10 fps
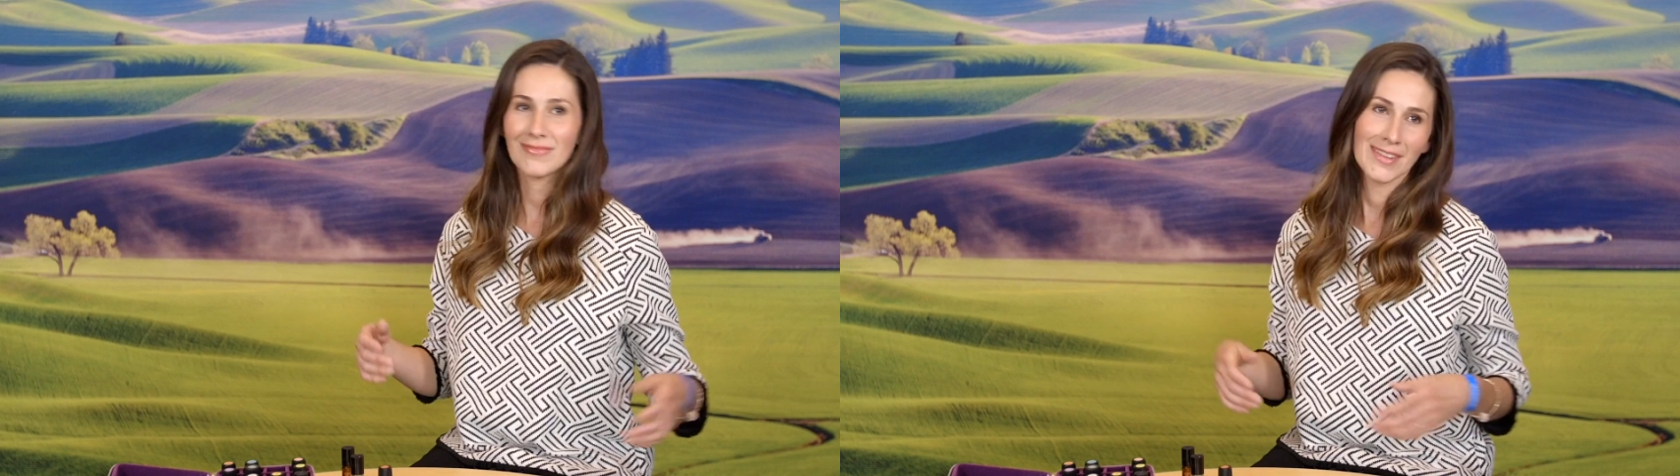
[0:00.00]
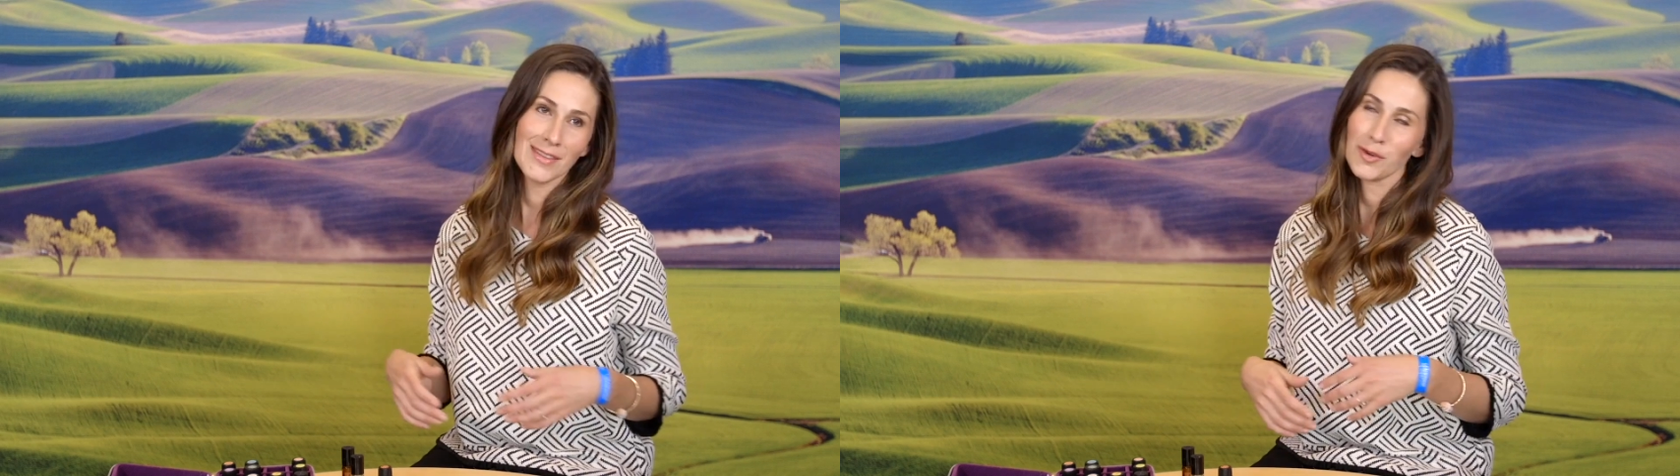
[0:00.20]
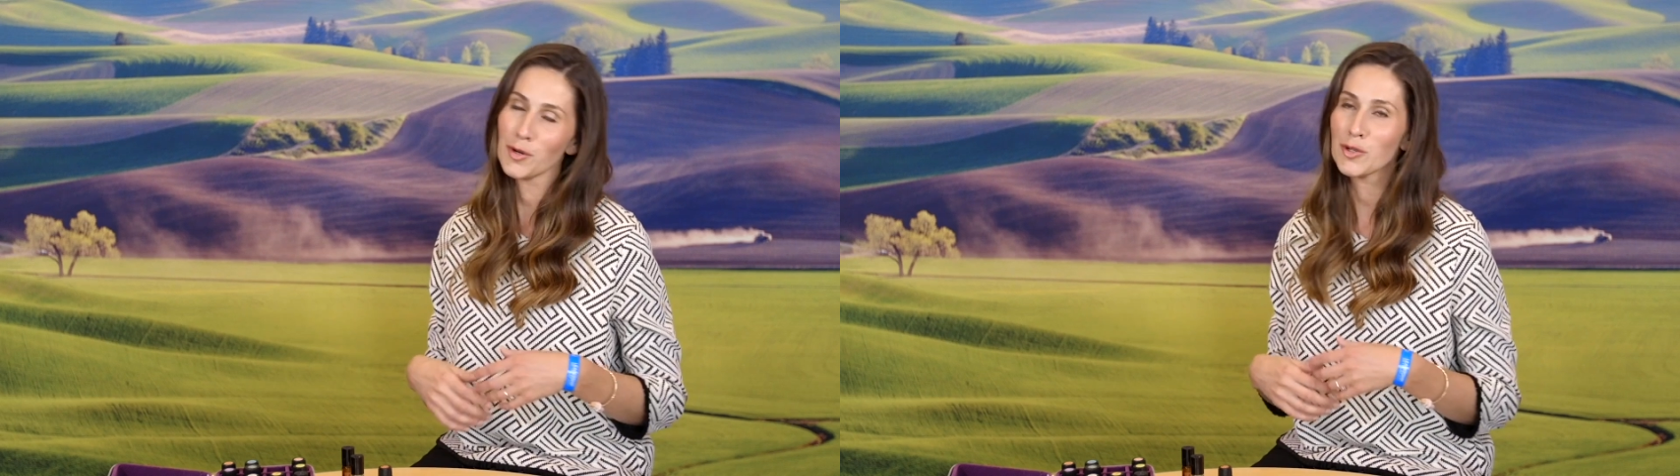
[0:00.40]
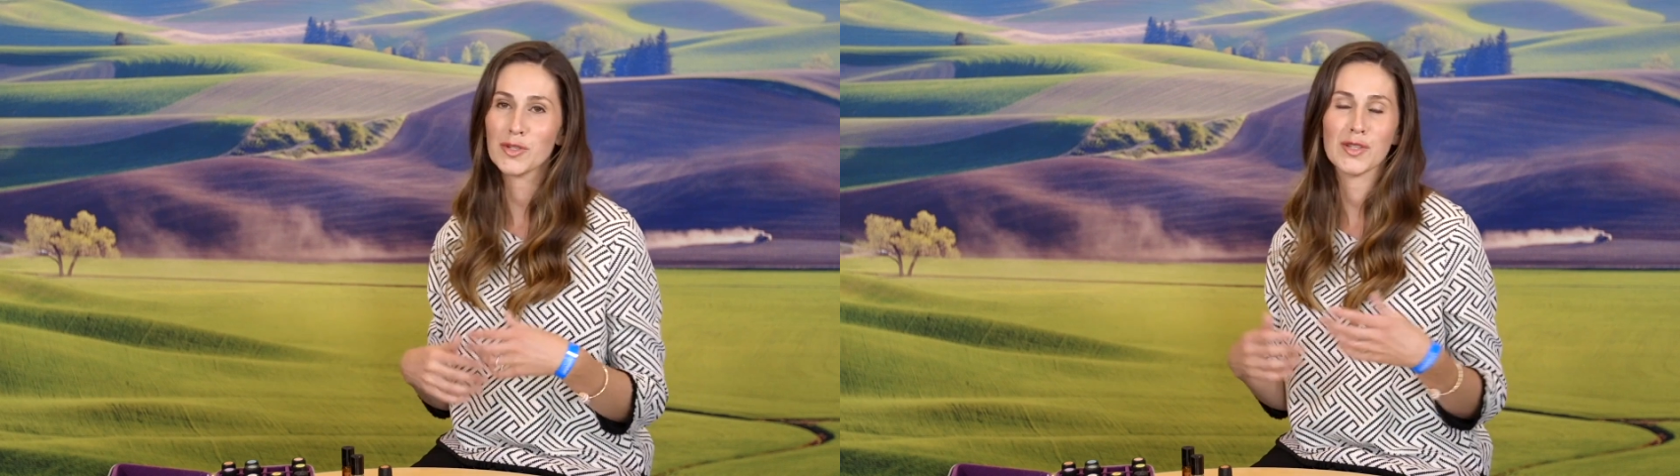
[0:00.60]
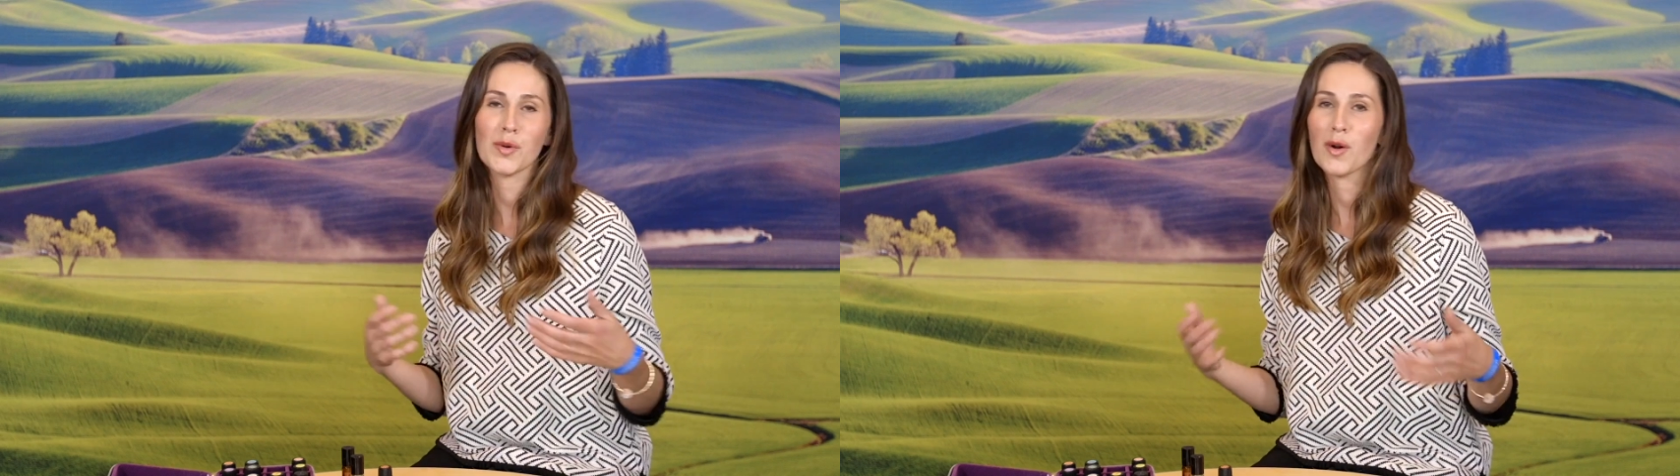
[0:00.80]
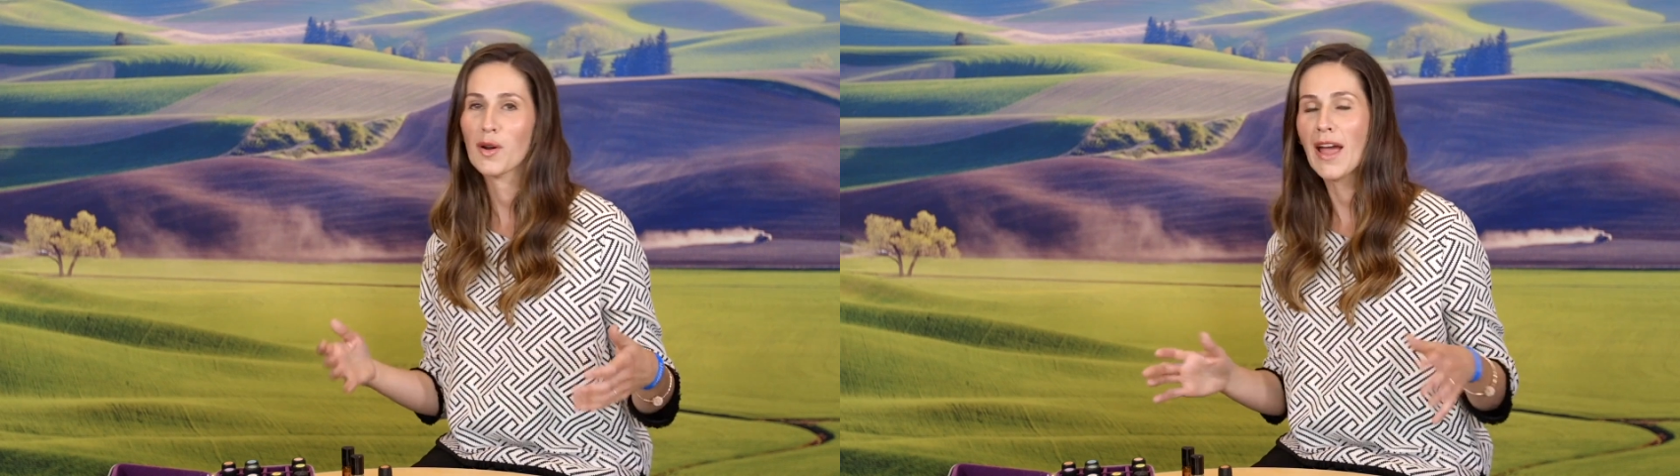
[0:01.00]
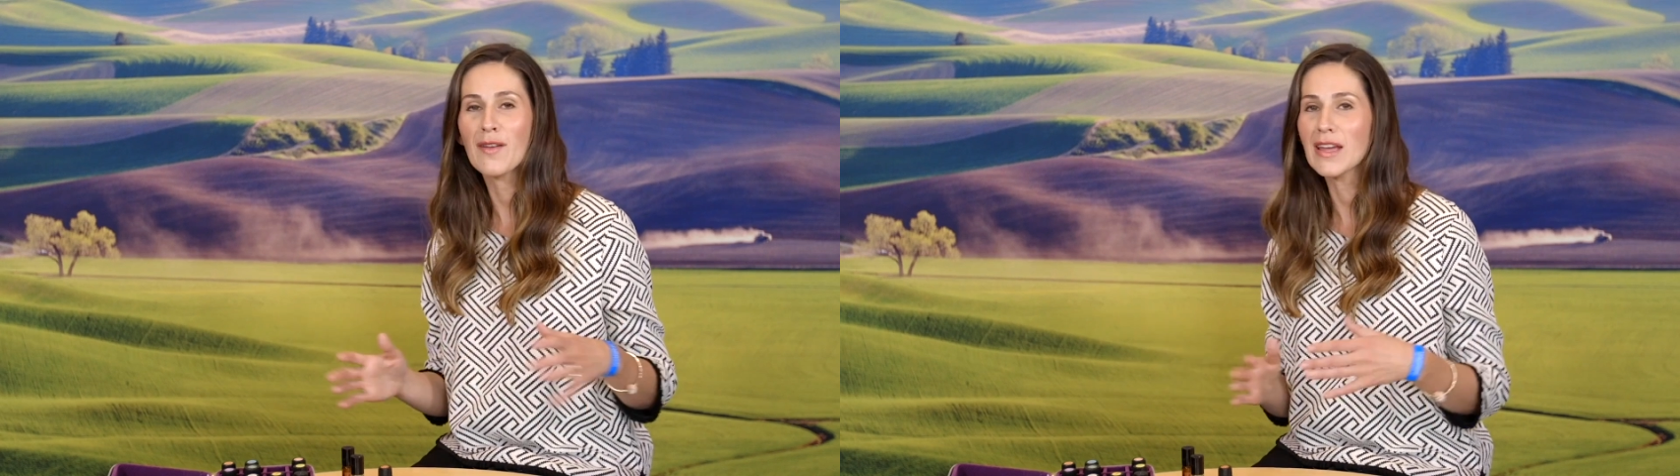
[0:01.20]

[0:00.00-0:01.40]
the grocery store,